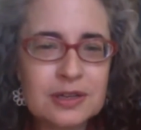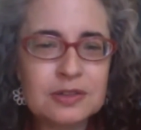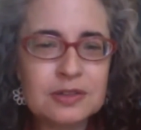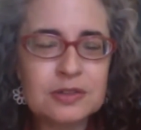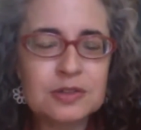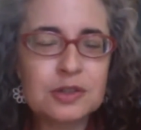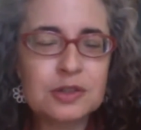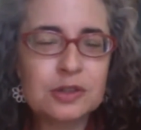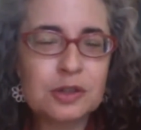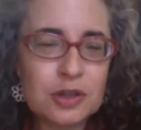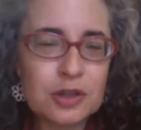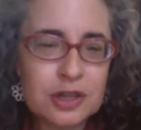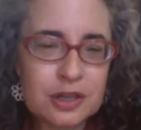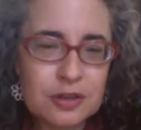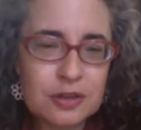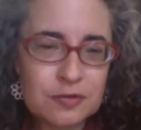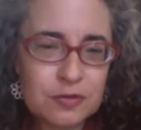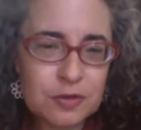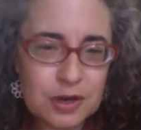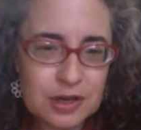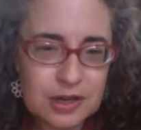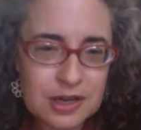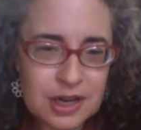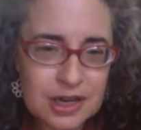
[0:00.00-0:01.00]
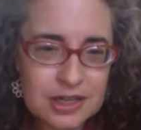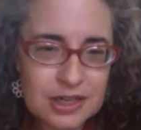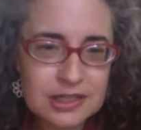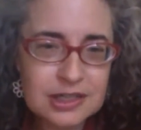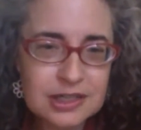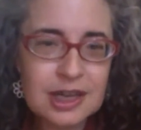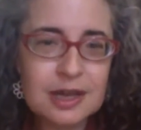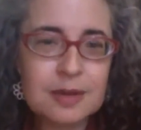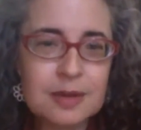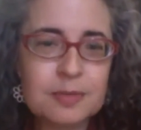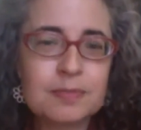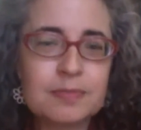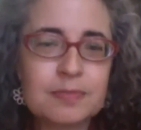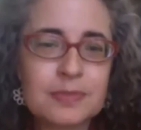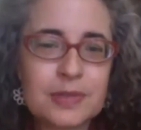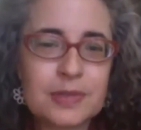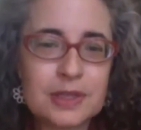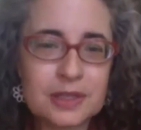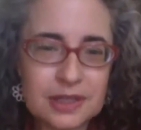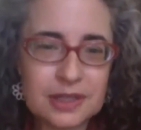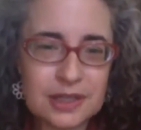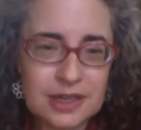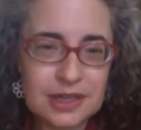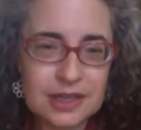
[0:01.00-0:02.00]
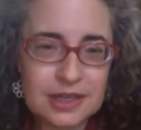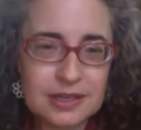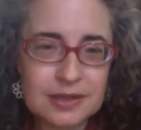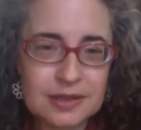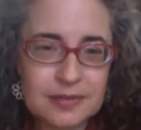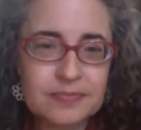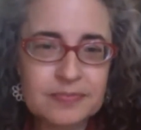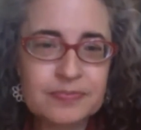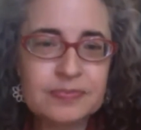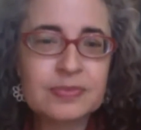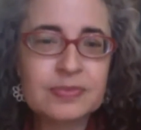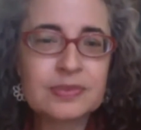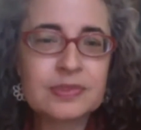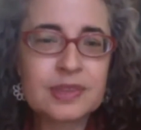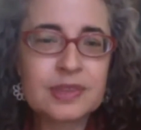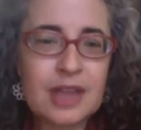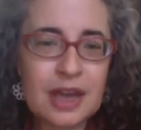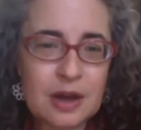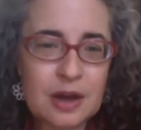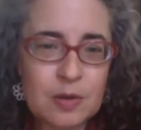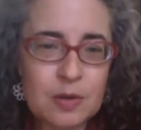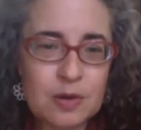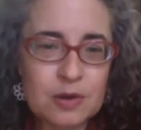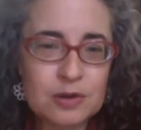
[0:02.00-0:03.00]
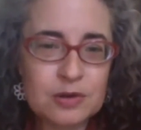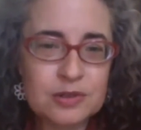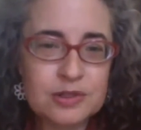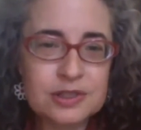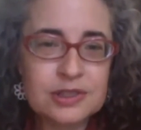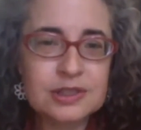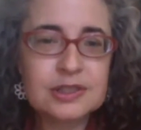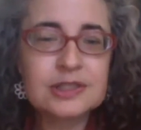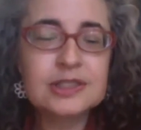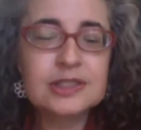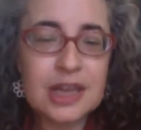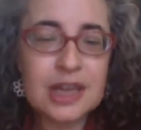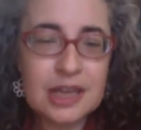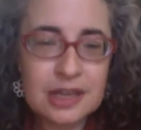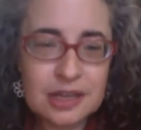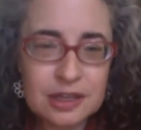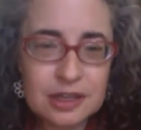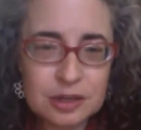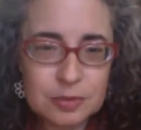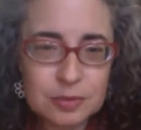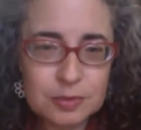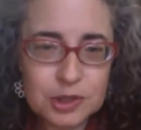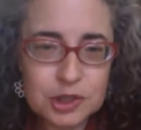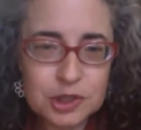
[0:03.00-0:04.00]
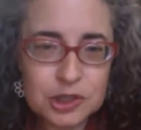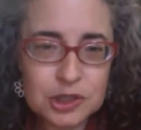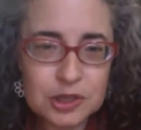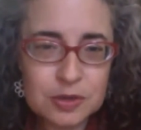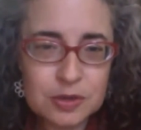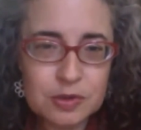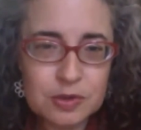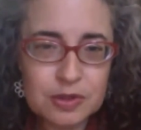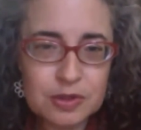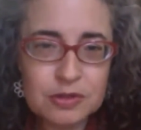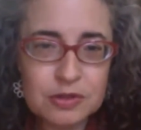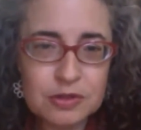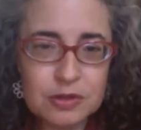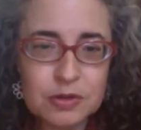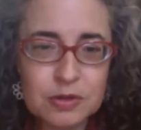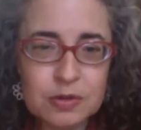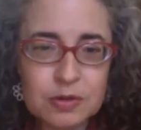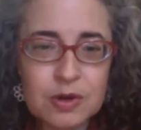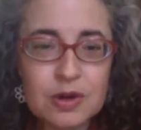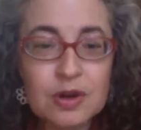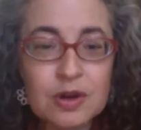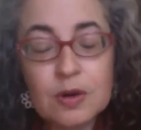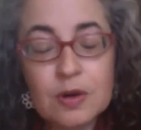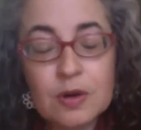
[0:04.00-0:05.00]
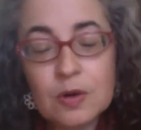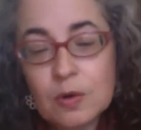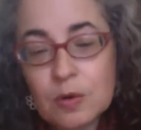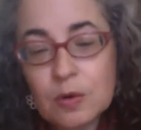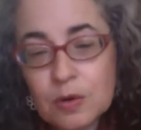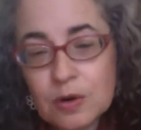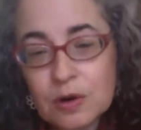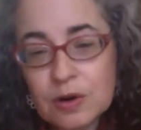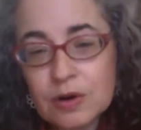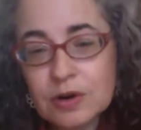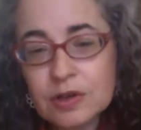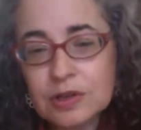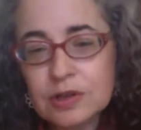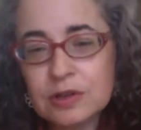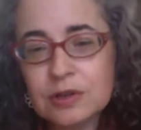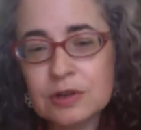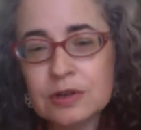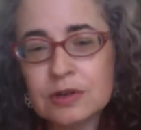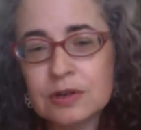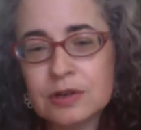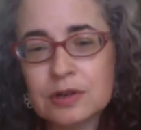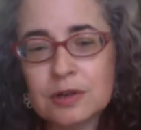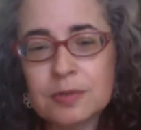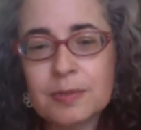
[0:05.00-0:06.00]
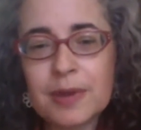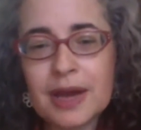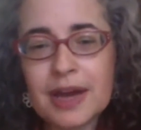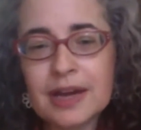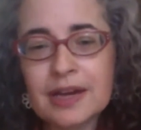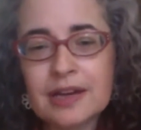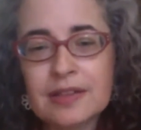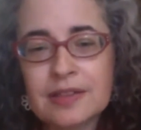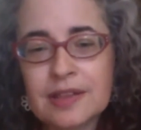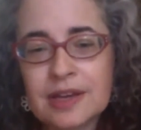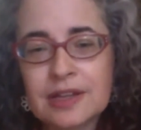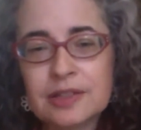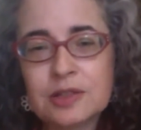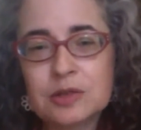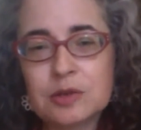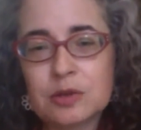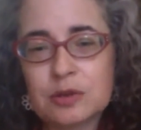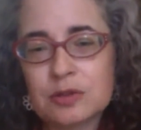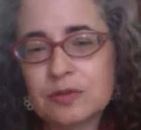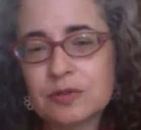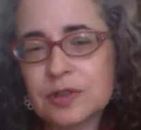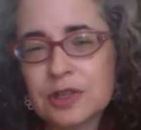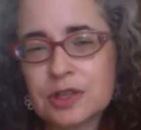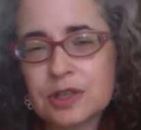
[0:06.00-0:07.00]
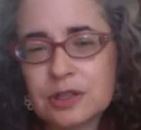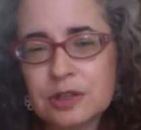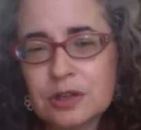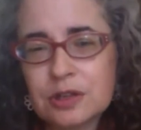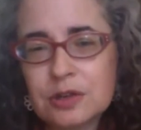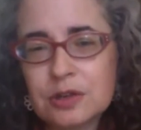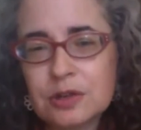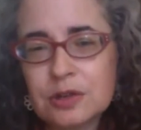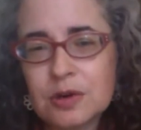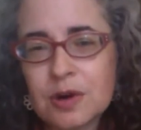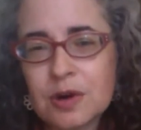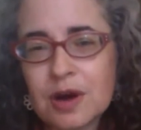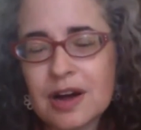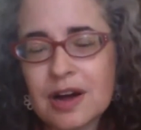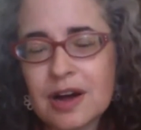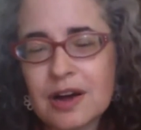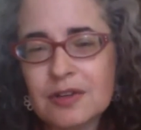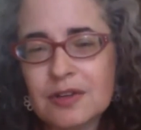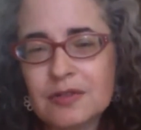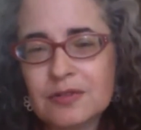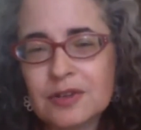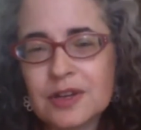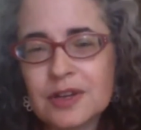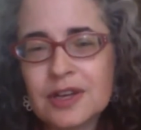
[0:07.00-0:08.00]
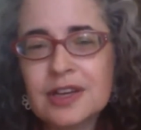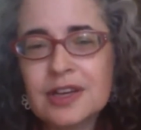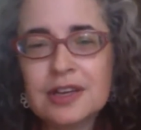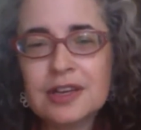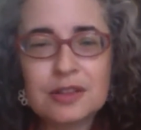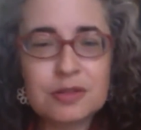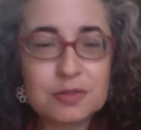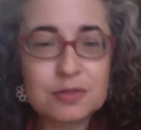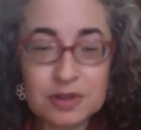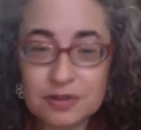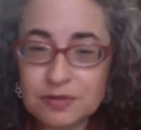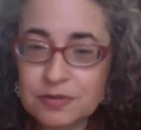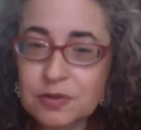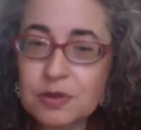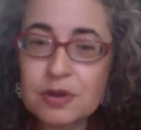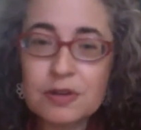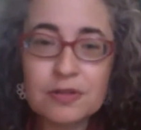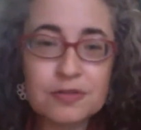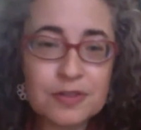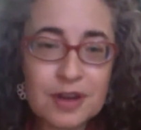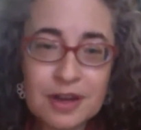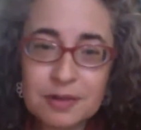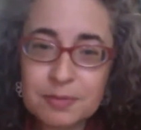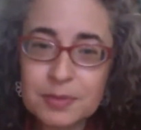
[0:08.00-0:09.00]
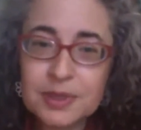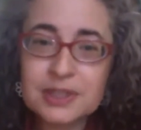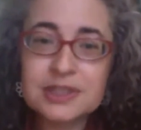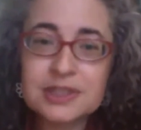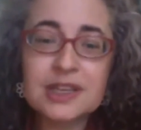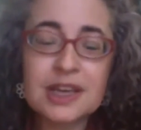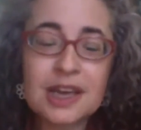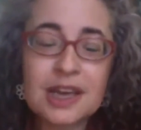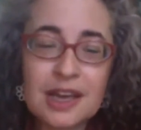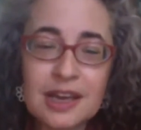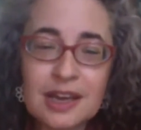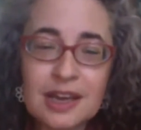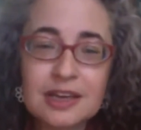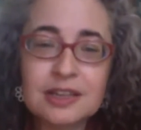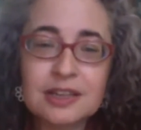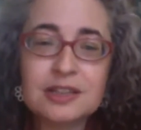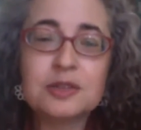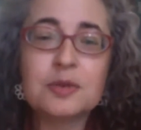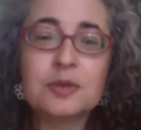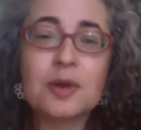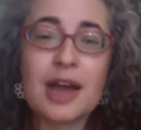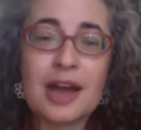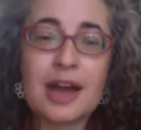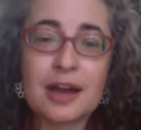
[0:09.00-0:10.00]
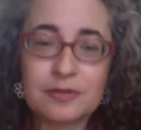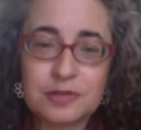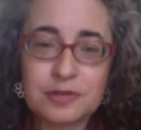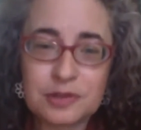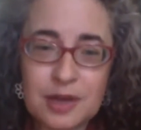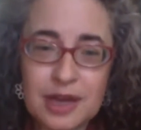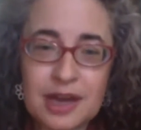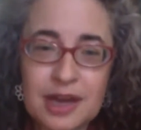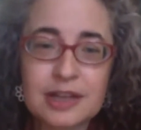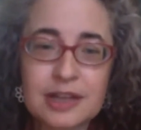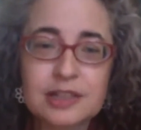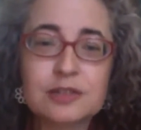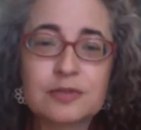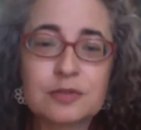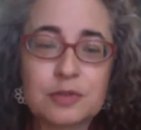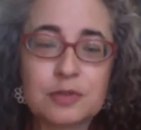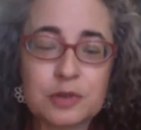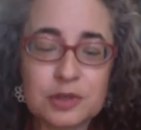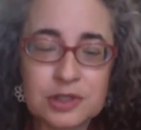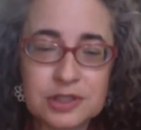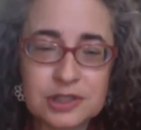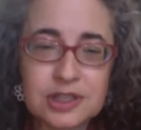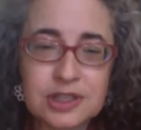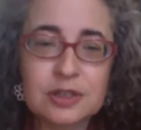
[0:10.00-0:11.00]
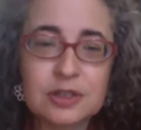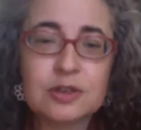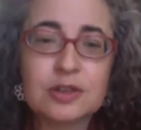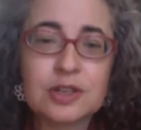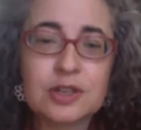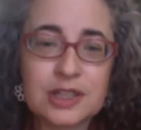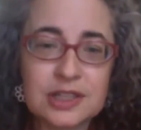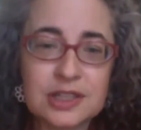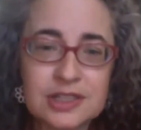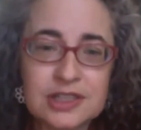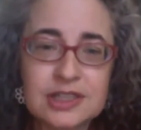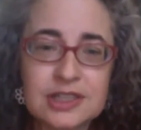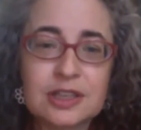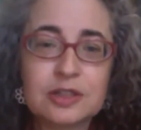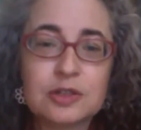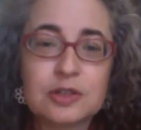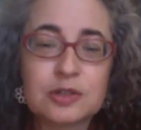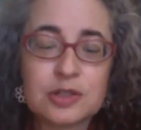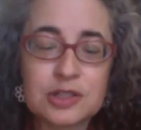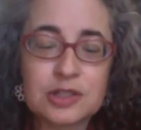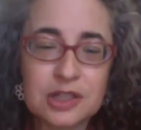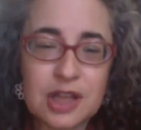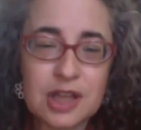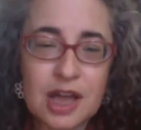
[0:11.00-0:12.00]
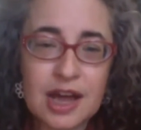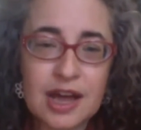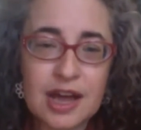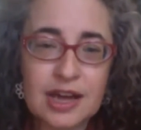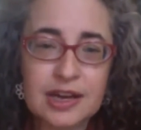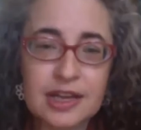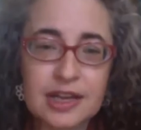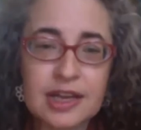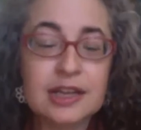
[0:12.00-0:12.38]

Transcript: looking for a nighttime clinic hours, taking your machine with you, or you're back in that sort of queue of 3 or 4 or 5 months ahead, you have to ask for a standard in-center slot.